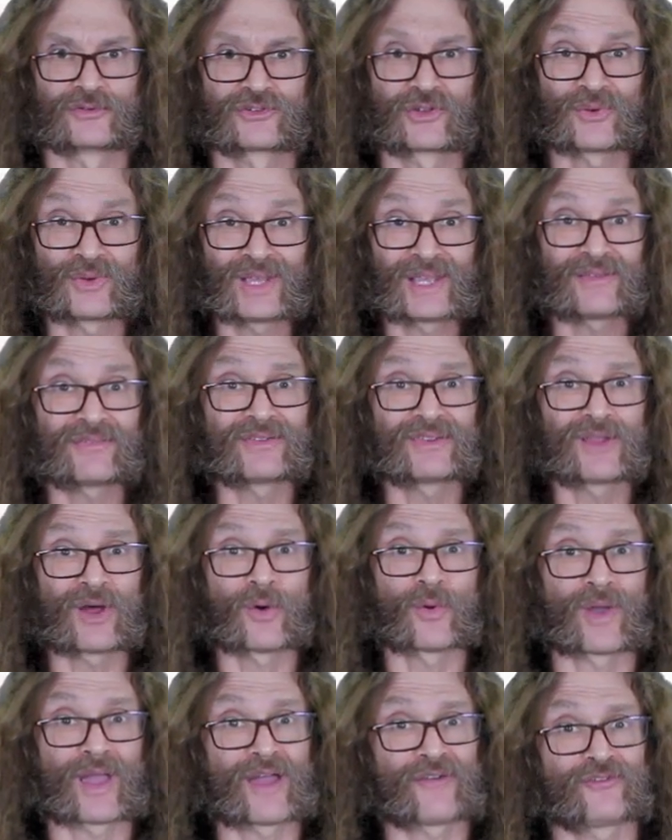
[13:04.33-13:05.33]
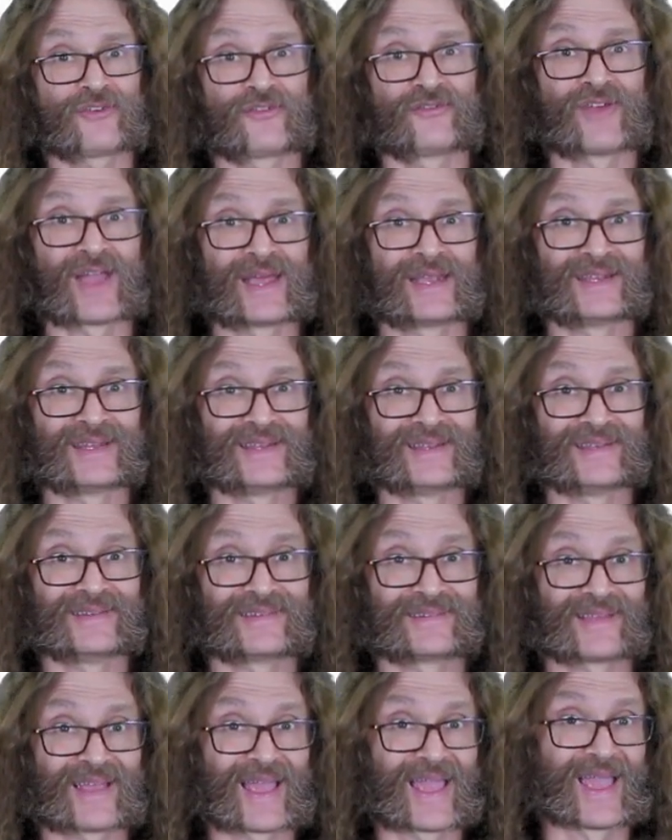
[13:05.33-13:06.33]
So even though f of n
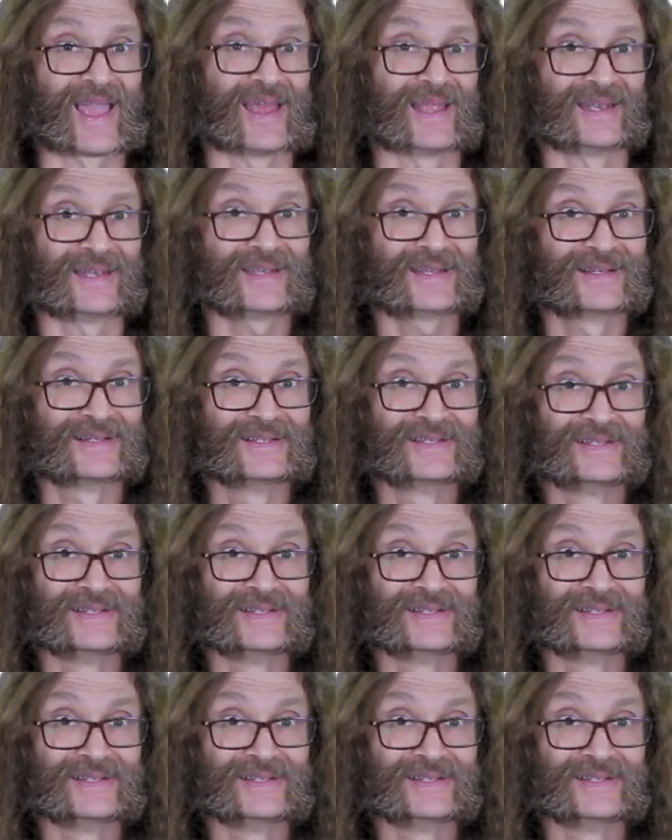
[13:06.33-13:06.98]
is n,